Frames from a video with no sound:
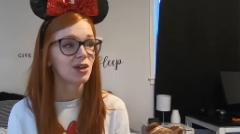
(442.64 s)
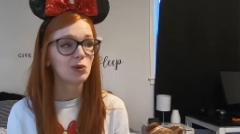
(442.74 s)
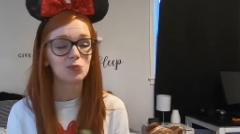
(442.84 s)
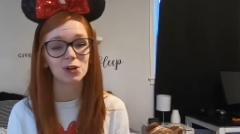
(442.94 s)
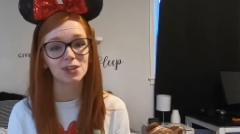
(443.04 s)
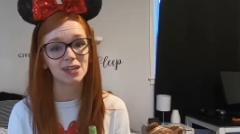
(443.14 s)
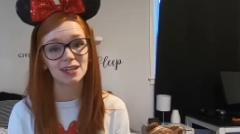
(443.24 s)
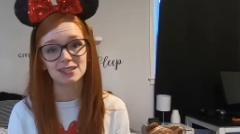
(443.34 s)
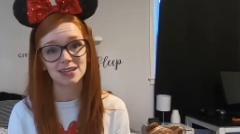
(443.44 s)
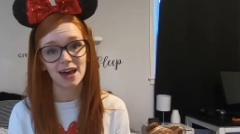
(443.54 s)
Brooklyn
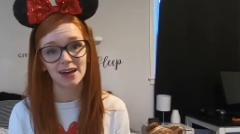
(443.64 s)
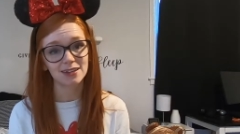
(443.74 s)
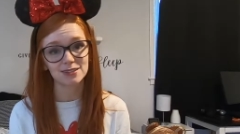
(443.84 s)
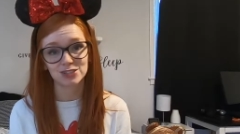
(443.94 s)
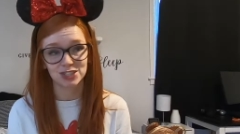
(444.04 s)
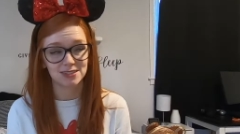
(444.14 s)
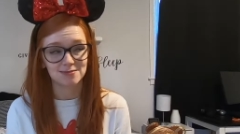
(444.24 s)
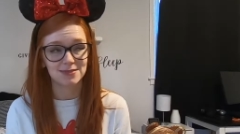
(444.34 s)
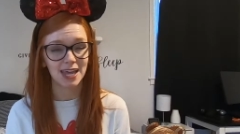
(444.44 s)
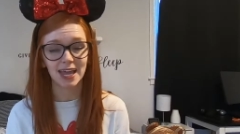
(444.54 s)
and Zach just
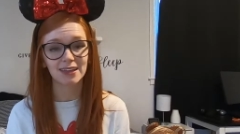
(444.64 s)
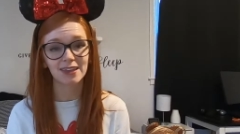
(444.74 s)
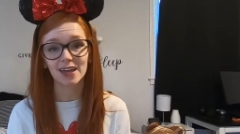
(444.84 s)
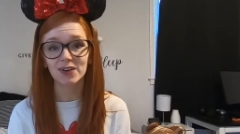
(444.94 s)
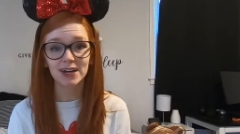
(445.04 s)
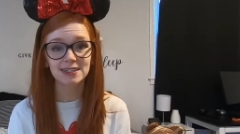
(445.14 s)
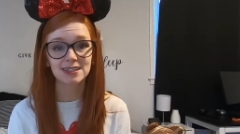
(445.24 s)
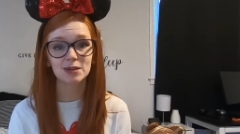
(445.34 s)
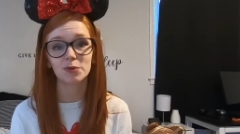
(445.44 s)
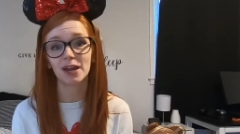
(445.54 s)
tan like
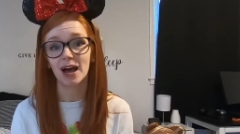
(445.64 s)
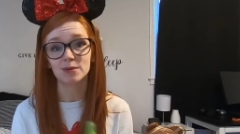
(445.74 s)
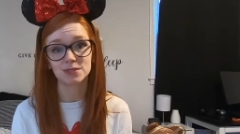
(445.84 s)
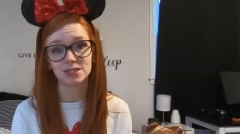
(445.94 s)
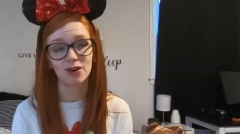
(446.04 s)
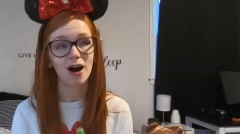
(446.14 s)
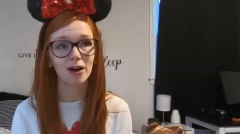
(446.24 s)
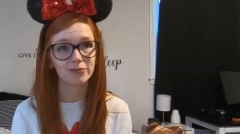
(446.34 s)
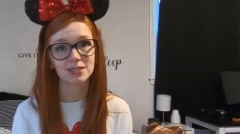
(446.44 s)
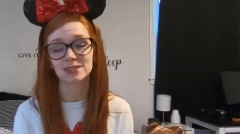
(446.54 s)
crazy, but I'm still
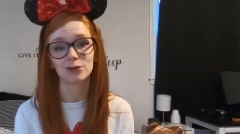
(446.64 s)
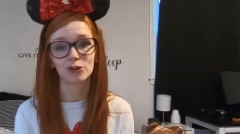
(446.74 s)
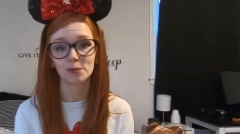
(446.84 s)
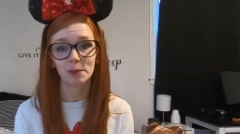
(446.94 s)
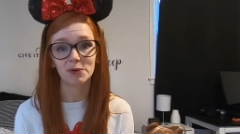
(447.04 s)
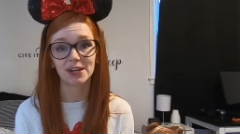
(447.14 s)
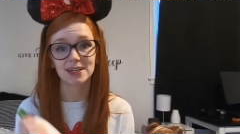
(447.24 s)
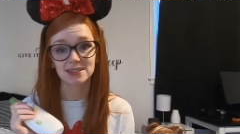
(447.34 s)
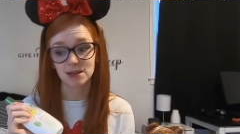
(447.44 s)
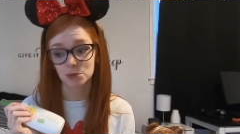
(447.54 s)
obviously going to be
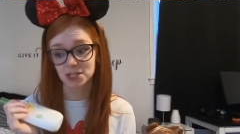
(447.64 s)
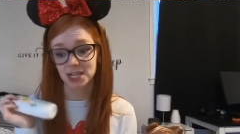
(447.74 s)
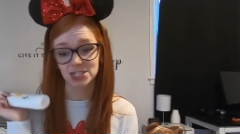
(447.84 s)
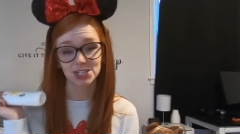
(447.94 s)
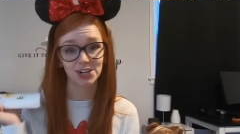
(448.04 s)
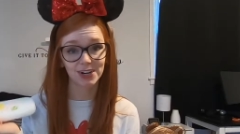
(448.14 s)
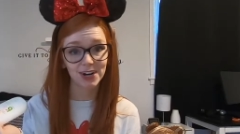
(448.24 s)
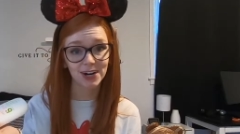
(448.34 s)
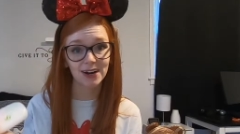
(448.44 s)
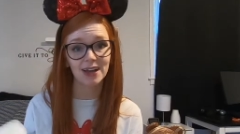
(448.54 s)
putting sun protection on
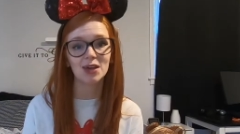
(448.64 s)
her